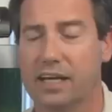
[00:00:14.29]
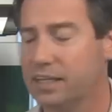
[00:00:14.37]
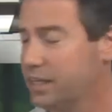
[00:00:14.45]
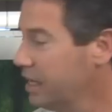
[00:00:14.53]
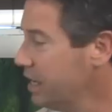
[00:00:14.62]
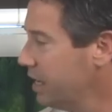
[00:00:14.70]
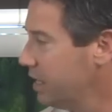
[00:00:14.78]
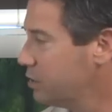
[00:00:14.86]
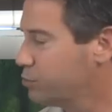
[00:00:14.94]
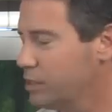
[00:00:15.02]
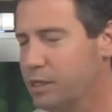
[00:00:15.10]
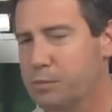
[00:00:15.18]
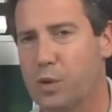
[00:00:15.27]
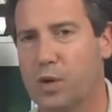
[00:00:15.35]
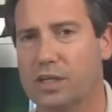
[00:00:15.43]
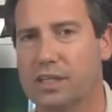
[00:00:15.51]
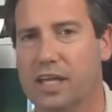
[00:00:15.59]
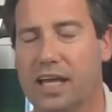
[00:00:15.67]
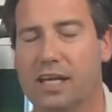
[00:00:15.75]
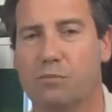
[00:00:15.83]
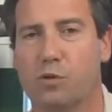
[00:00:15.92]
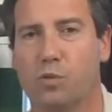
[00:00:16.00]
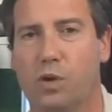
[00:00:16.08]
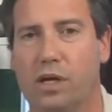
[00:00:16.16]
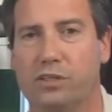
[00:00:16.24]
And it's really important that, number
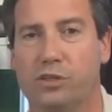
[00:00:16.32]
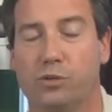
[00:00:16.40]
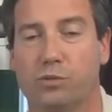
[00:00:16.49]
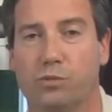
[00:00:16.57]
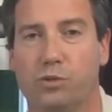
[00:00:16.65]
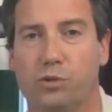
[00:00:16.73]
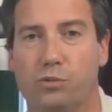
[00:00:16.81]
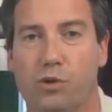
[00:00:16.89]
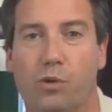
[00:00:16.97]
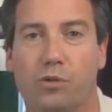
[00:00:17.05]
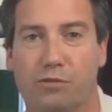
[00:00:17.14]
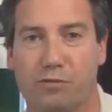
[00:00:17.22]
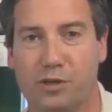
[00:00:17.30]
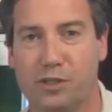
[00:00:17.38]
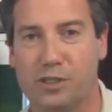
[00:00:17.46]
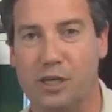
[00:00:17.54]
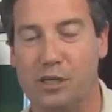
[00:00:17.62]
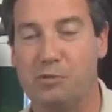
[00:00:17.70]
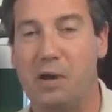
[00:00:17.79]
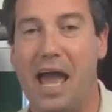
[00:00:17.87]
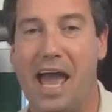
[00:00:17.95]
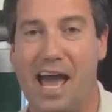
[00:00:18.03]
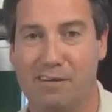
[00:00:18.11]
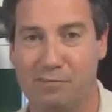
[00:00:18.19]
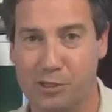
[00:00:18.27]
one, you know the fish that you
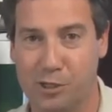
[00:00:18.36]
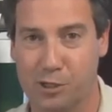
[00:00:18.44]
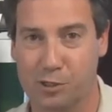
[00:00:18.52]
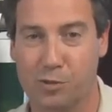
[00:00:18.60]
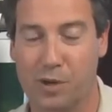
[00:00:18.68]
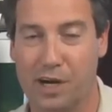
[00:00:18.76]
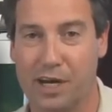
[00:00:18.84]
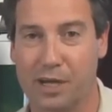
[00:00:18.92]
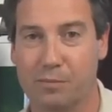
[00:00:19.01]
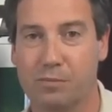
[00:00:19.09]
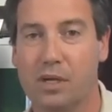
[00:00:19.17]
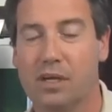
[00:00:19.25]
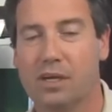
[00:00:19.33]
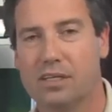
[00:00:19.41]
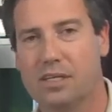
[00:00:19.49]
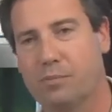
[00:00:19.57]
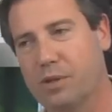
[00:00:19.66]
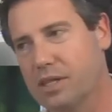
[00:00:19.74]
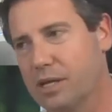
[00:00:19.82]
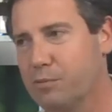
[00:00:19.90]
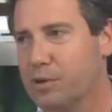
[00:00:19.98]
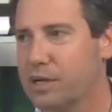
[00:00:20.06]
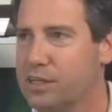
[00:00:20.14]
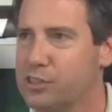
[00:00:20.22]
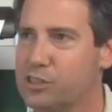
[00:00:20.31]
have in your aquarium. Typically
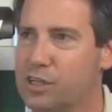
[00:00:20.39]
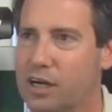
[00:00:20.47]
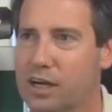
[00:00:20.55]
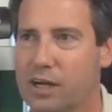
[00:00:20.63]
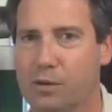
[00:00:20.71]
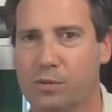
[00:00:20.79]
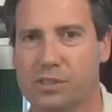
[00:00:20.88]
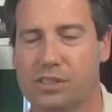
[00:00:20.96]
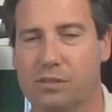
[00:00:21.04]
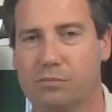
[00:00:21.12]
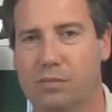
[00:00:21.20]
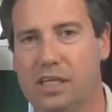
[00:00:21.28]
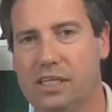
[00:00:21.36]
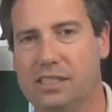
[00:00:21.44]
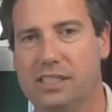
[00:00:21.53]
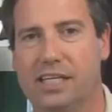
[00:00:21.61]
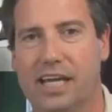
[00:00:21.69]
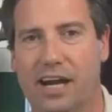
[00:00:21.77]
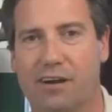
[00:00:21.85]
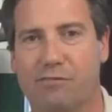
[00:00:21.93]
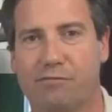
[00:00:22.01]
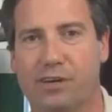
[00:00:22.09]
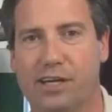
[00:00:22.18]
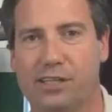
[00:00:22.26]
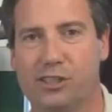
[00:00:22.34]
we're going to start out with some easy care
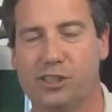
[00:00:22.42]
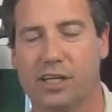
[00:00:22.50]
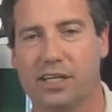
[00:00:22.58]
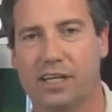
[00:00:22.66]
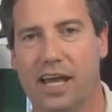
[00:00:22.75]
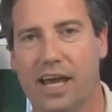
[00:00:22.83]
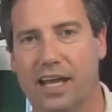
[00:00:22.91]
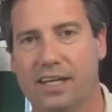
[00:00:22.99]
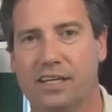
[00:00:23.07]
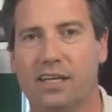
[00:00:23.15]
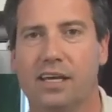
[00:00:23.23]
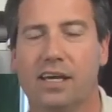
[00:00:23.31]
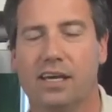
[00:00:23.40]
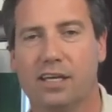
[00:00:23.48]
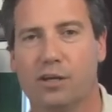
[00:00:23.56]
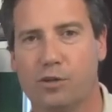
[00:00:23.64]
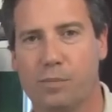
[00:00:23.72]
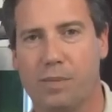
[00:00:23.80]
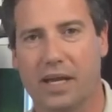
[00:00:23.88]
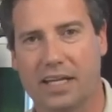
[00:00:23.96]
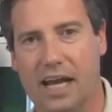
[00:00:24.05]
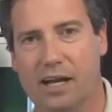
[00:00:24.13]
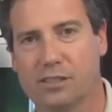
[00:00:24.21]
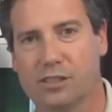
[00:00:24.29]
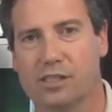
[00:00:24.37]
fish, and you know, the pet
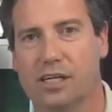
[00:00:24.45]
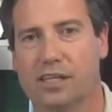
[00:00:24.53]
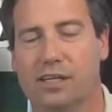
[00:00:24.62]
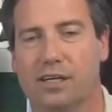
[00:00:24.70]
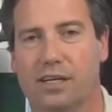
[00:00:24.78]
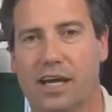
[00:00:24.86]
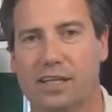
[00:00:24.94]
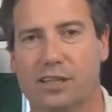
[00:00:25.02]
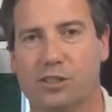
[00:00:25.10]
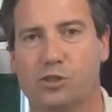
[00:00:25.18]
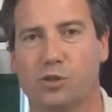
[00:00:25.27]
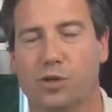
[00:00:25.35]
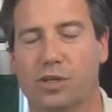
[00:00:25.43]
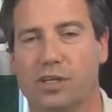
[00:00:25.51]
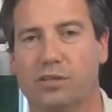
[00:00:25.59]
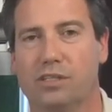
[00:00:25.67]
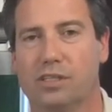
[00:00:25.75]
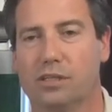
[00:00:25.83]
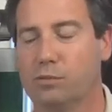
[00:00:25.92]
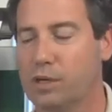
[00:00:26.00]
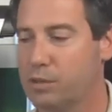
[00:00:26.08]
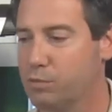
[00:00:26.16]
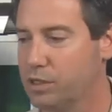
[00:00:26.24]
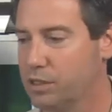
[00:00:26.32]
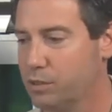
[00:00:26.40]
counselor at the store that you deal
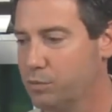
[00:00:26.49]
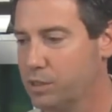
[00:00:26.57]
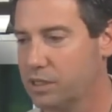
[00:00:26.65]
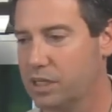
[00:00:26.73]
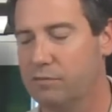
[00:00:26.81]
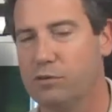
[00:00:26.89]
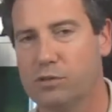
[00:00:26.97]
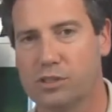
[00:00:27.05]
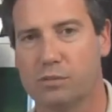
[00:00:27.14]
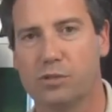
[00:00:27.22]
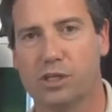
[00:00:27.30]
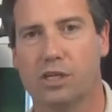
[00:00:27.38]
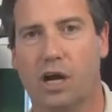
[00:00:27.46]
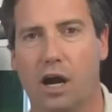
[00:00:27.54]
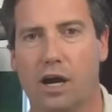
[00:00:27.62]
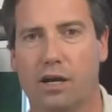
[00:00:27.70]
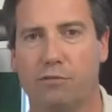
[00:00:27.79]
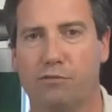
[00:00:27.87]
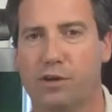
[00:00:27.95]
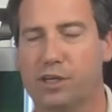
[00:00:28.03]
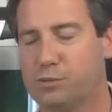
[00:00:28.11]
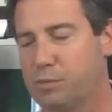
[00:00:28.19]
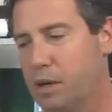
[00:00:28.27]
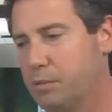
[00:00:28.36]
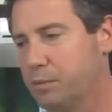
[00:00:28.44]
with will give you some good hardy fish,
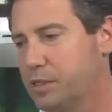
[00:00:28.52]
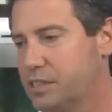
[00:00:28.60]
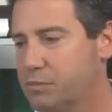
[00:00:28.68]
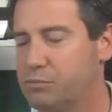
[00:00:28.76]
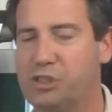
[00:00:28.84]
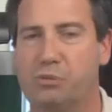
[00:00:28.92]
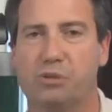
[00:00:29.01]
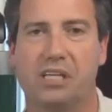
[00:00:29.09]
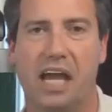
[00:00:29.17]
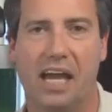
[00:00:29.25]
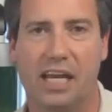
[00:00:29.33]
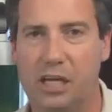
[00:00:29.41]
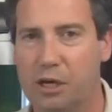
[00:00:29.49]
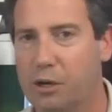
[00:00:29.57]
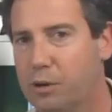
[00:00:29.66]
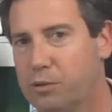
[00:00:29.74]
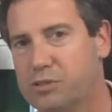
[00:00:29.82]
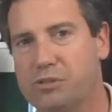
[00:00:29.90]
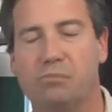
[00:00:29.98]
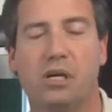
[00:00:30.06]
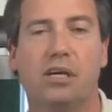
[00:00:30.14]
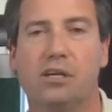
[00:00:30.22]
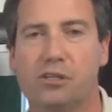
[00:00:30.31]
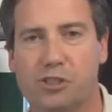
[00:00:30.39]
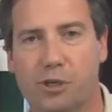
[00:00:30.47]
probably some zebra danios and
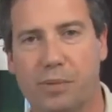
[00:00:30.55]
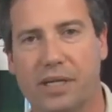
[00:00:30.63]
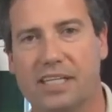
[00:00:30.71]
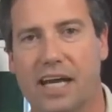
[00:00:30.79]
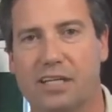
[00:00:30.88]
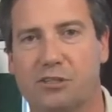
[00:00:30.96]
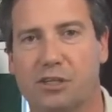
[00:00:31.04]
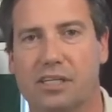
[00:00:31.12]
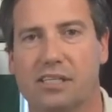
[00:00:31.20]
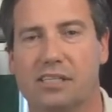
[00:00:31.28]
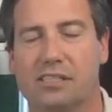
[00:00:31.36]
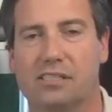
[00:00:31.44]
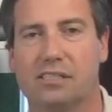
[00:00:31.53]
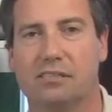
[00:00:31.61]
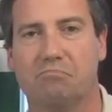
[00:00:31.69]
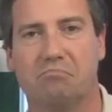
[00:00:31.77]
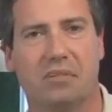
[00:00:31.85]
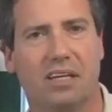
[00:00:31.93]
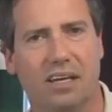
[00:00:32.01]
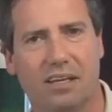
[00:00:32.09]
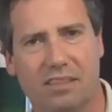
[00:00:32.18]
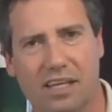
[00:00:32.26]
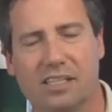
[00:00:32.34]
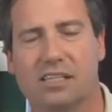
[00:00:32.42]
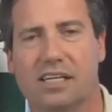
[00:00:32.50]
serpe tetras and
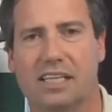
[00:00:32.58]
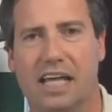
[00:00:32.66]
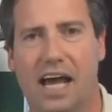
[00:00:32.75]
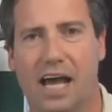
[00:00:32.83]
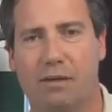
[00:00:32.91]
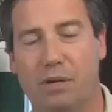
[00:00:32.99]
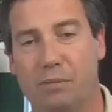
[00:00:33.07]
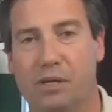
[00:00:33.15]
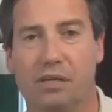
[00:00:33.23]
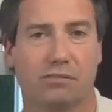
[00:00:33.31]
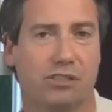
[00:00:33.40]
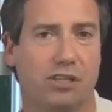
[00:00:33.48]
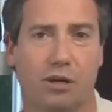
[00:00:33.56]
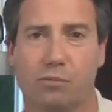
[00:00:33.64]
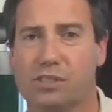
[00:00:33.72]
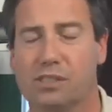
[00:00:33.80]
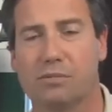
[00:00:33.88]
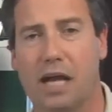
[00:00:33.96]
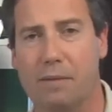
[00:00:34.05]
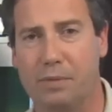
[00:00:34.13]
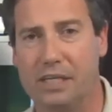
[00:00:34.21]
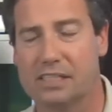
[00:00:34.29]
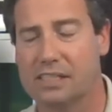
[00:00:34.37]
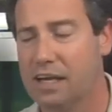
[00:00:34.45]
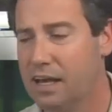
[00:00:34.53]
things like that. Maybe you'll start with some
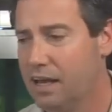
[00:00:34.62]
guppies.